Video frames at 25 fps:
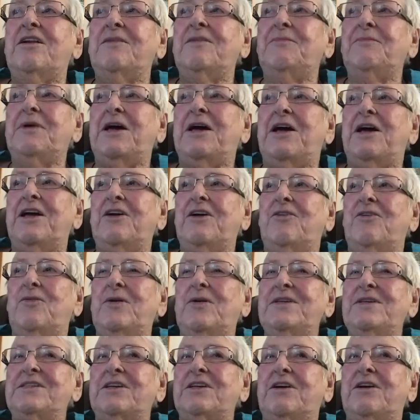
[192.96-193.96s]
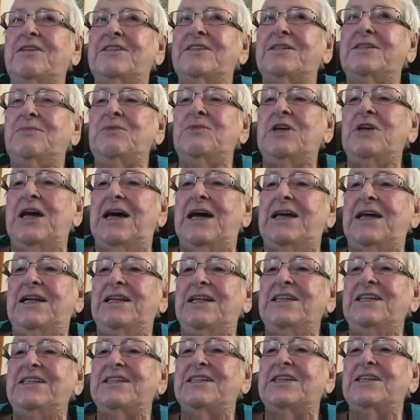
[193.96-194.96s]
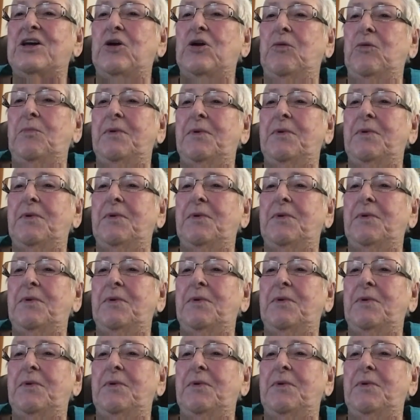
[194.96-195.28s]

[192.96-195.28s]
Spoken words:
always got some Yardley soap.